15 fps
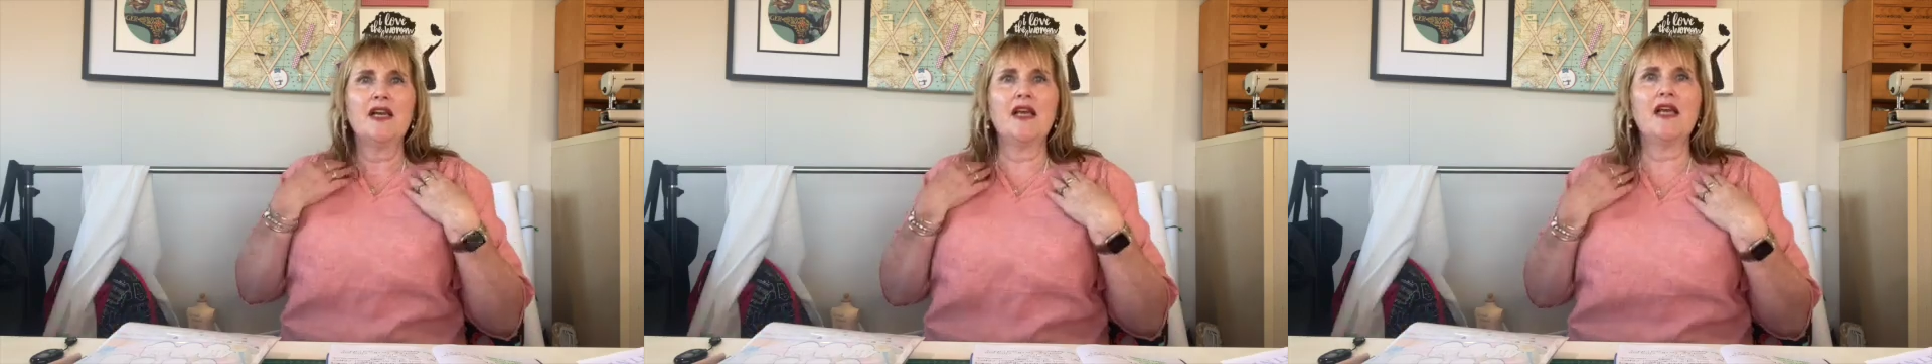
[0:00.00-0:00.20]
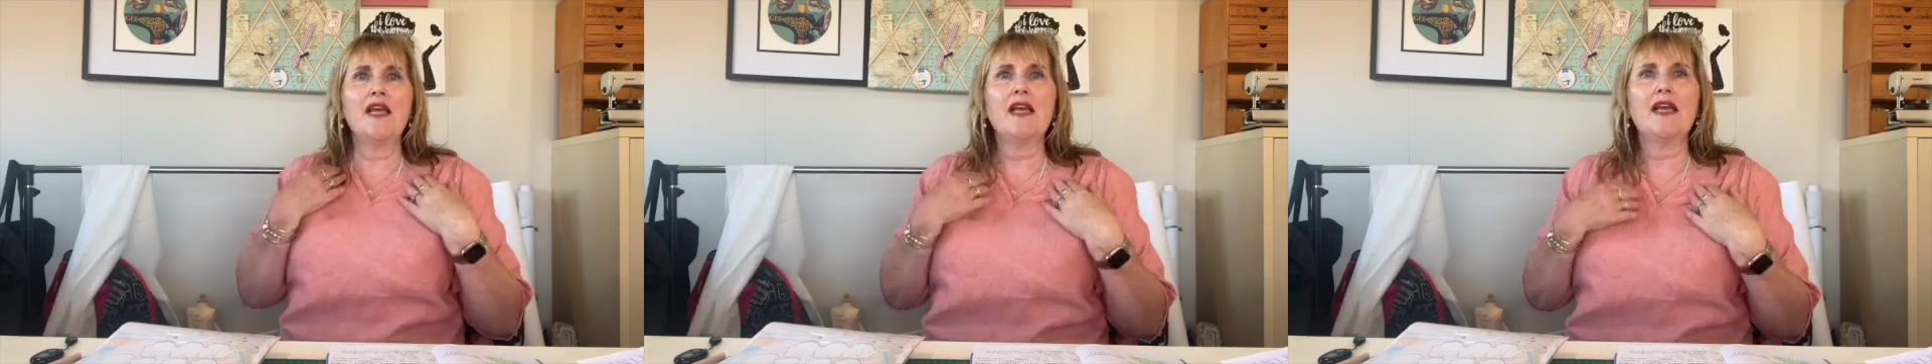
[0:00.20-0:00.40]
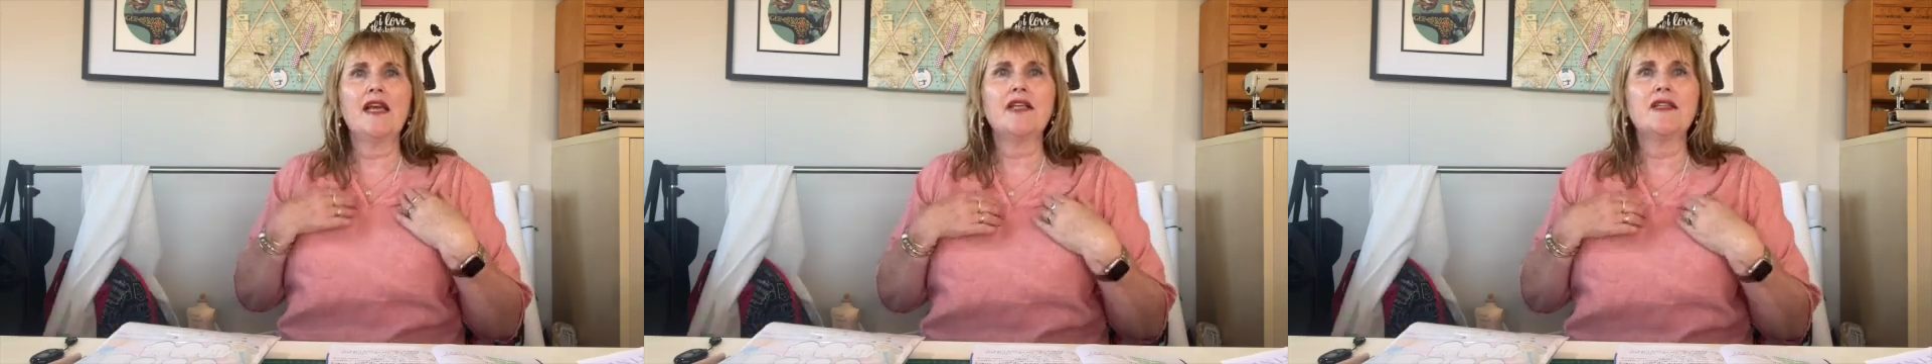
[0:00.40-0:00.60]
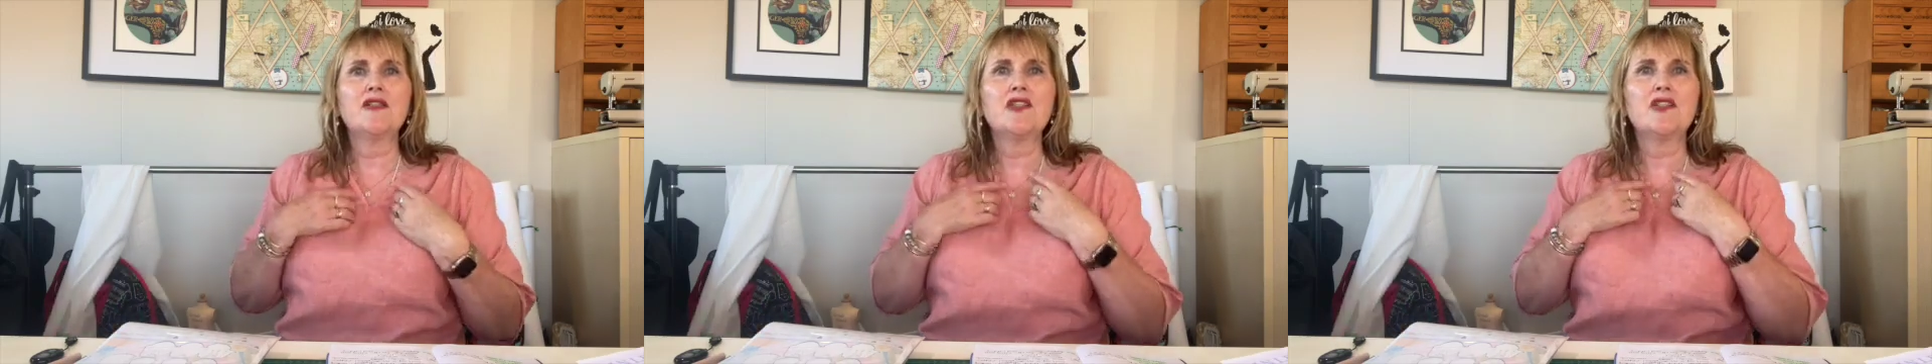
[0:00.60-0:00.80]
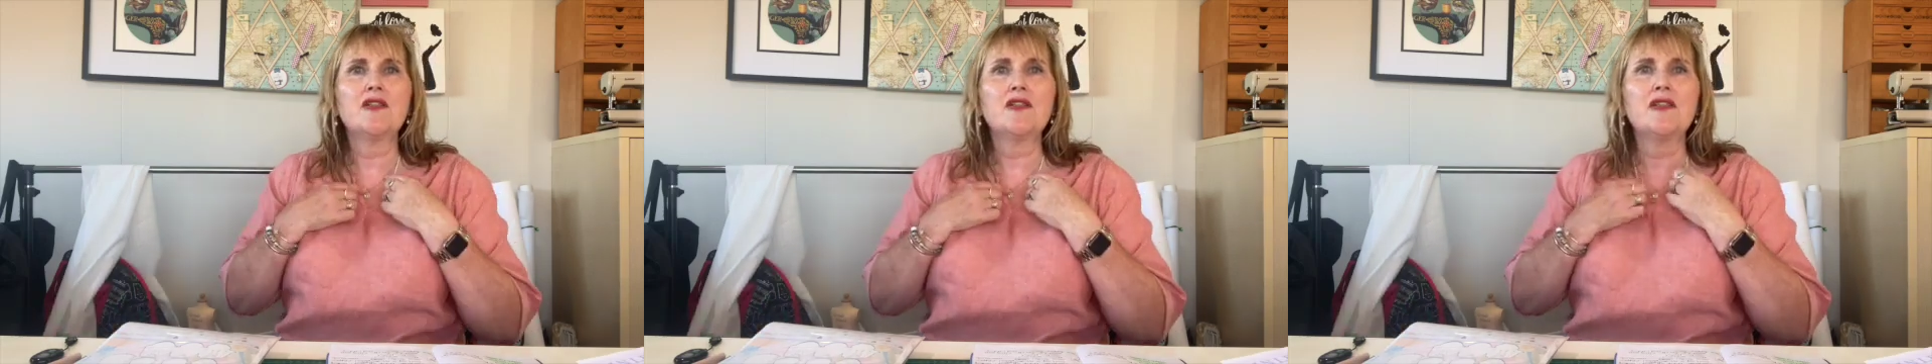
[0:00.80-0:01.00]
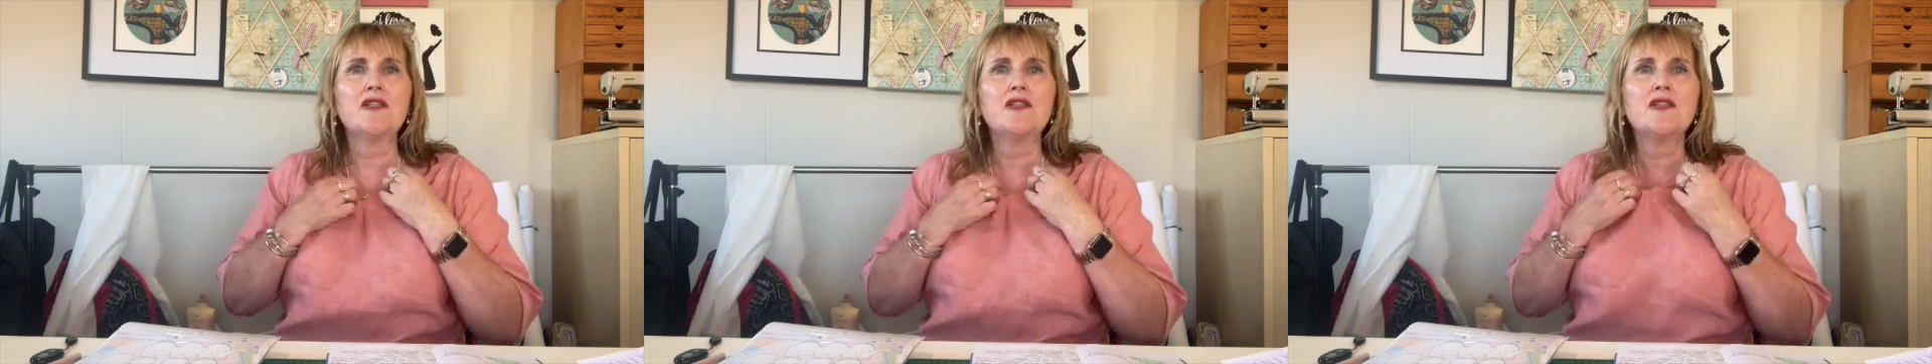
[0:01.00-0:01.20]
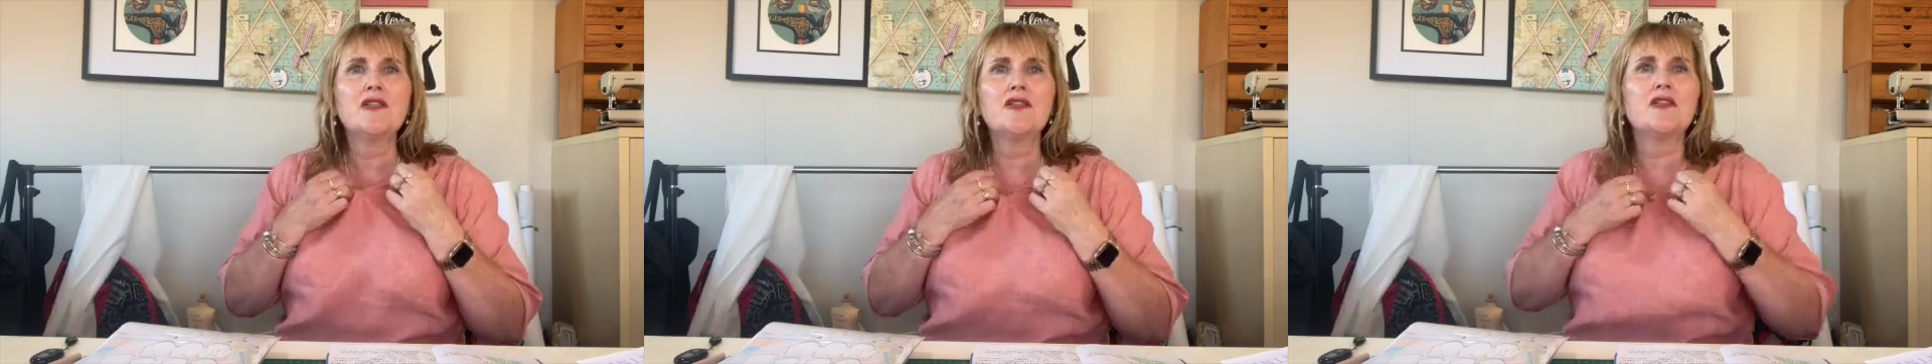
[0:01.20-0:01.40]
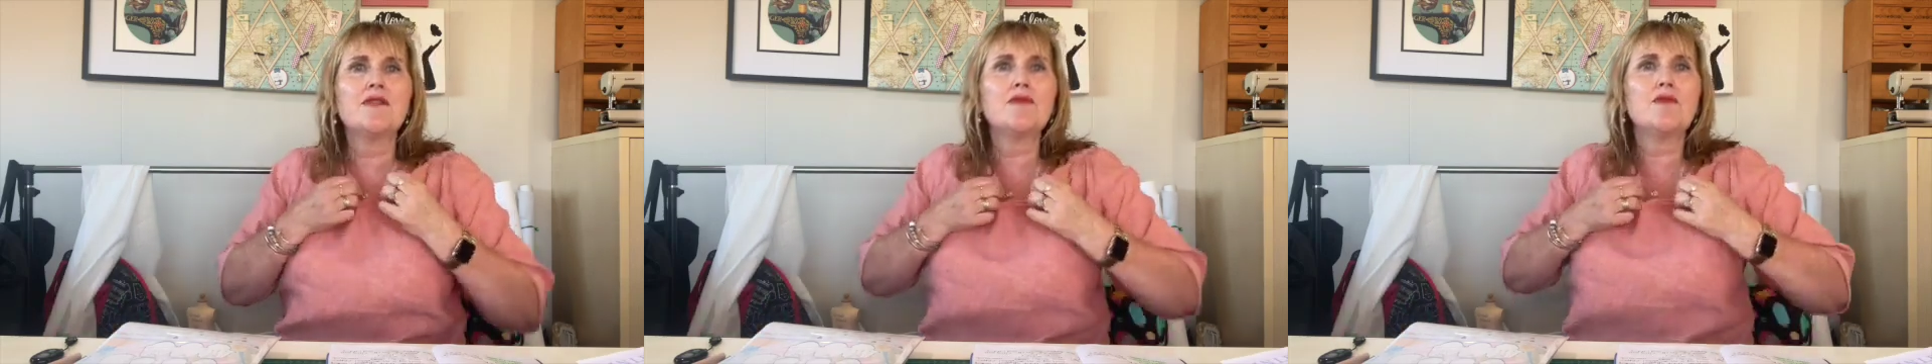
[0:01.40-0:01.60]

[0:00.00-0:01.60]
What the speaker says: and this